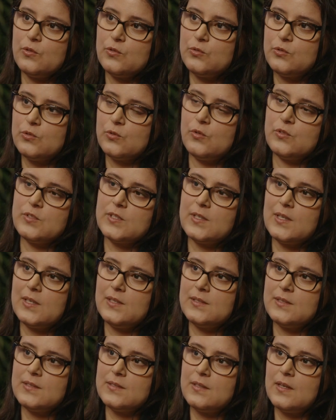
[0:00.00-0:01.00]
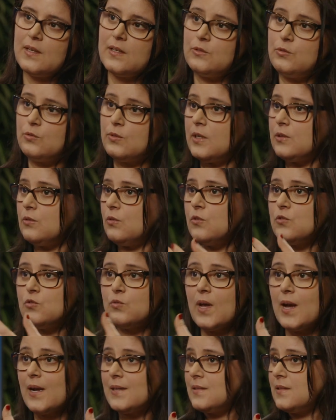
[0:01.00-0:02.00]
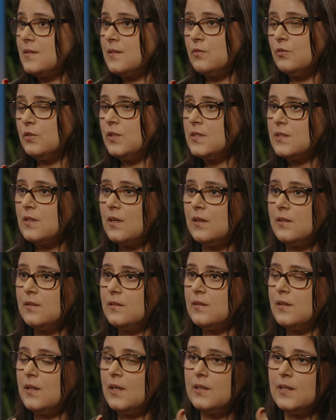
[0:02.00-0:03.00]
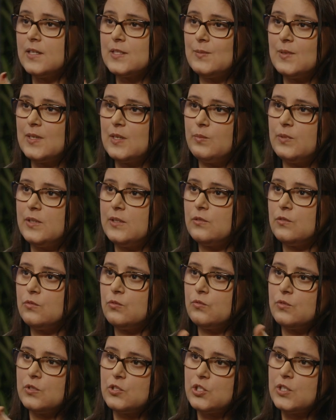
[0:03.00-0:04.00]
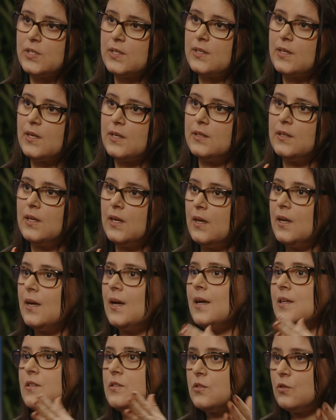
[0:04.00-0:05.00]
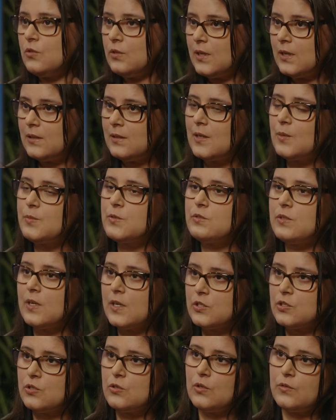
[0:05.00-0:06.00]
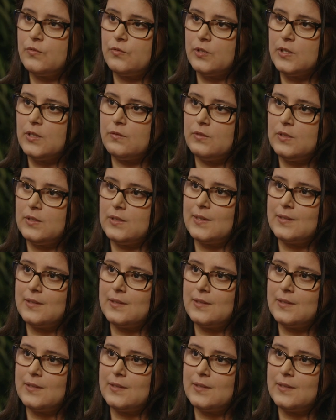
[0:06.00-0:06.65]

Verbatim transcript: the root cause analysis done, you can also access the result and explainability through the GenAI as, again, an abstraction of a given